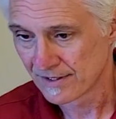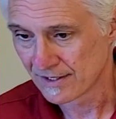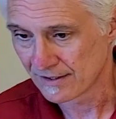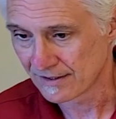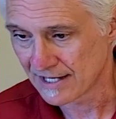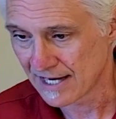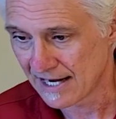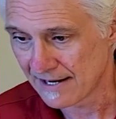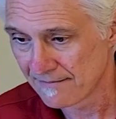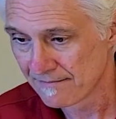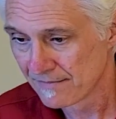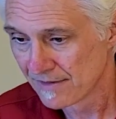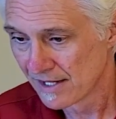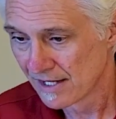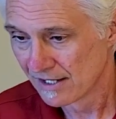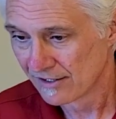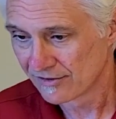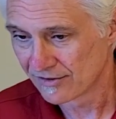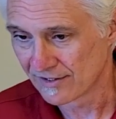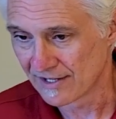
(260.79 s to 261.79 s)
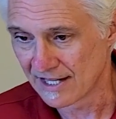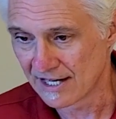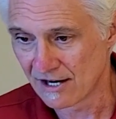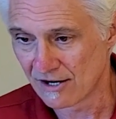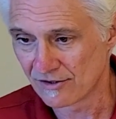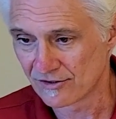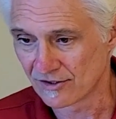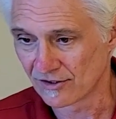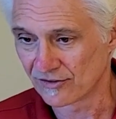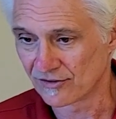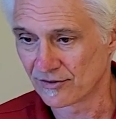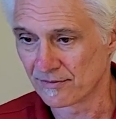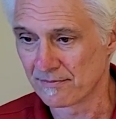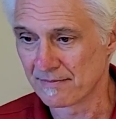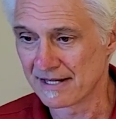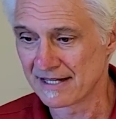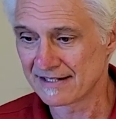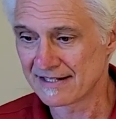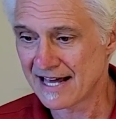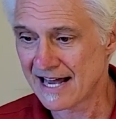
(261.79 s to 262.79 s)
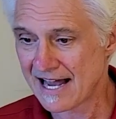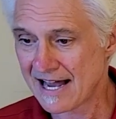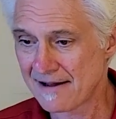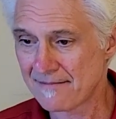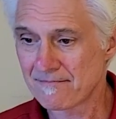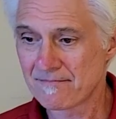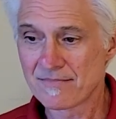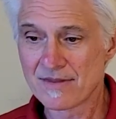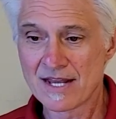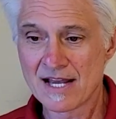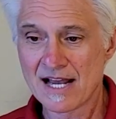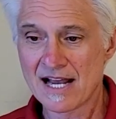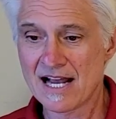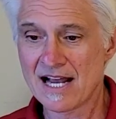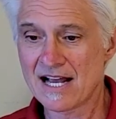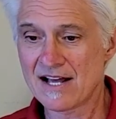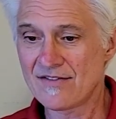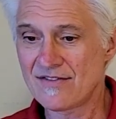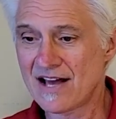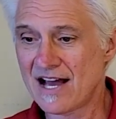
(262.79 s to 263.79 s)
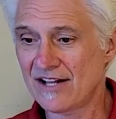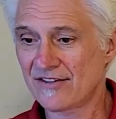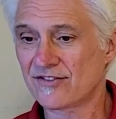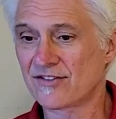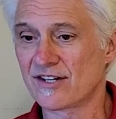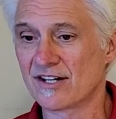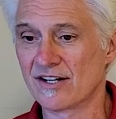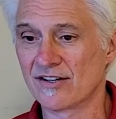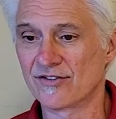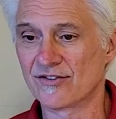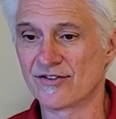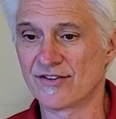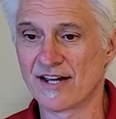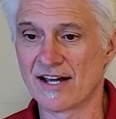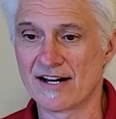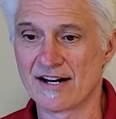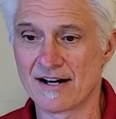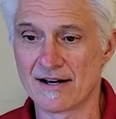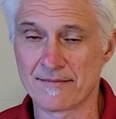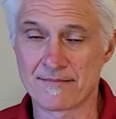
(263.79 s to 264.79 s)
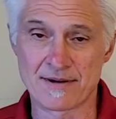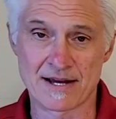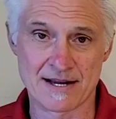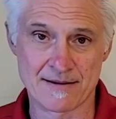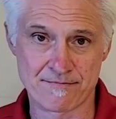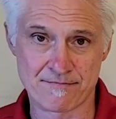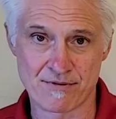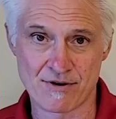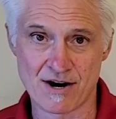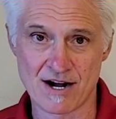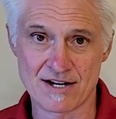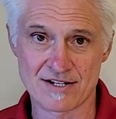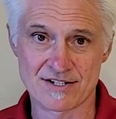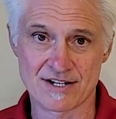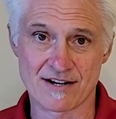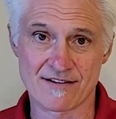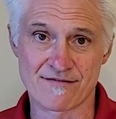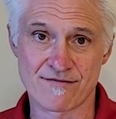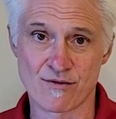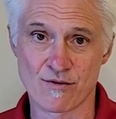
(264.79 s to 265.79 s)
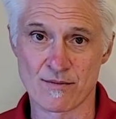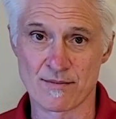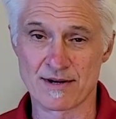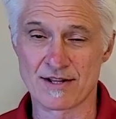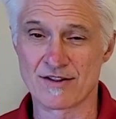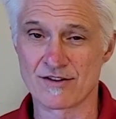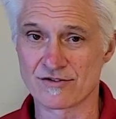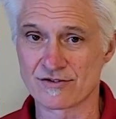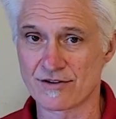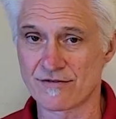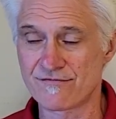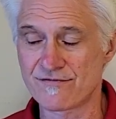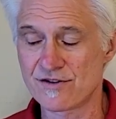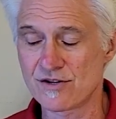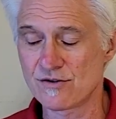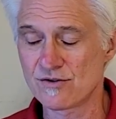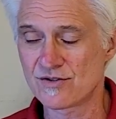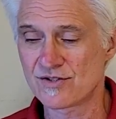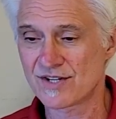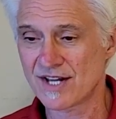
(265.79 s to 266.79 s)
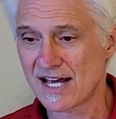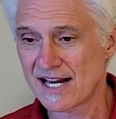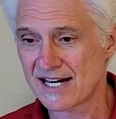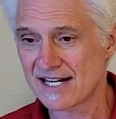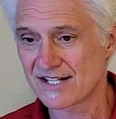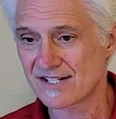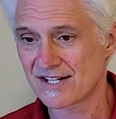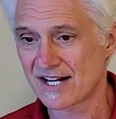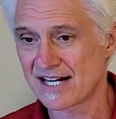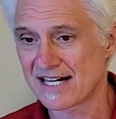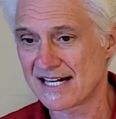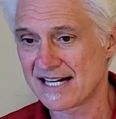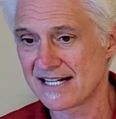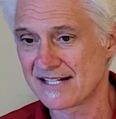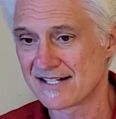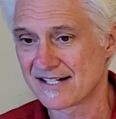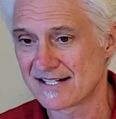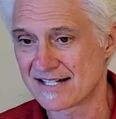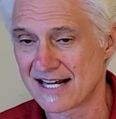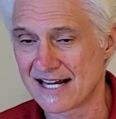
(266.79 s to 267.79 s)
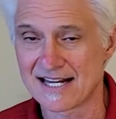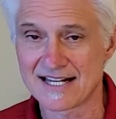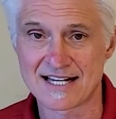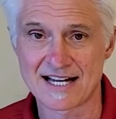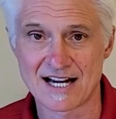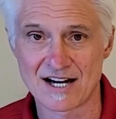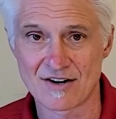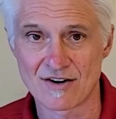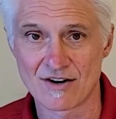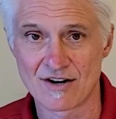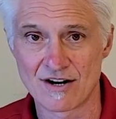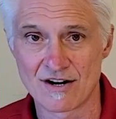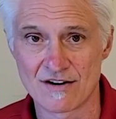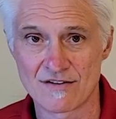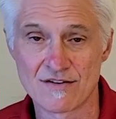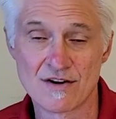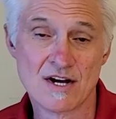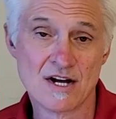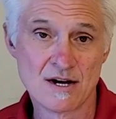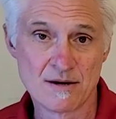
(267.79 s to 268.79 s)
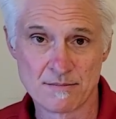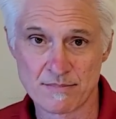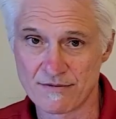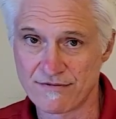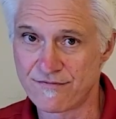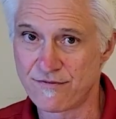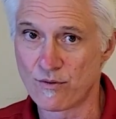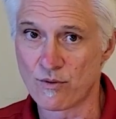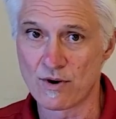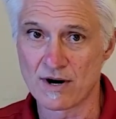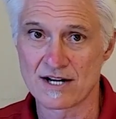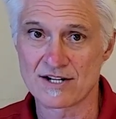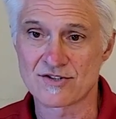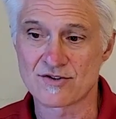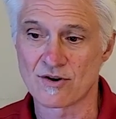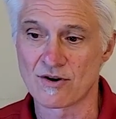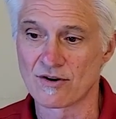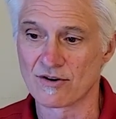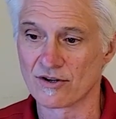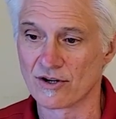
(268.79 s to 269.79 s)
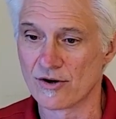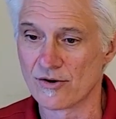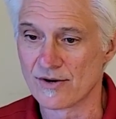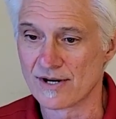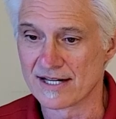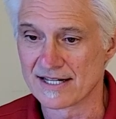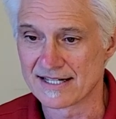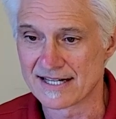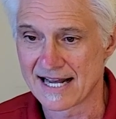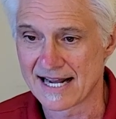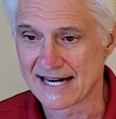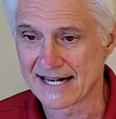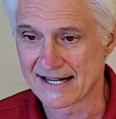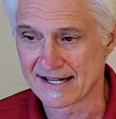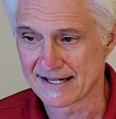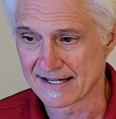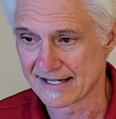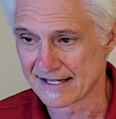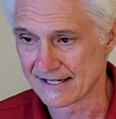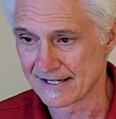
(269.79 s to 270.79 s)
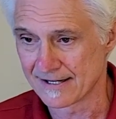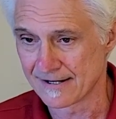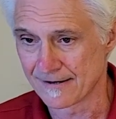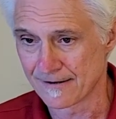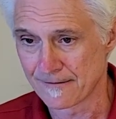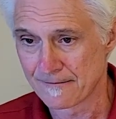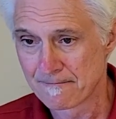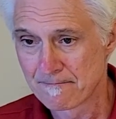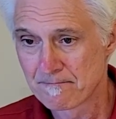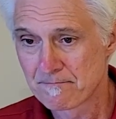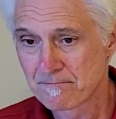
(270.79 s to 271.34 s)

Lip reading: Okay, so then I'll just submit that, and that's going to set up a project for me. There's a few settings I need to take care of before I start loading data in here.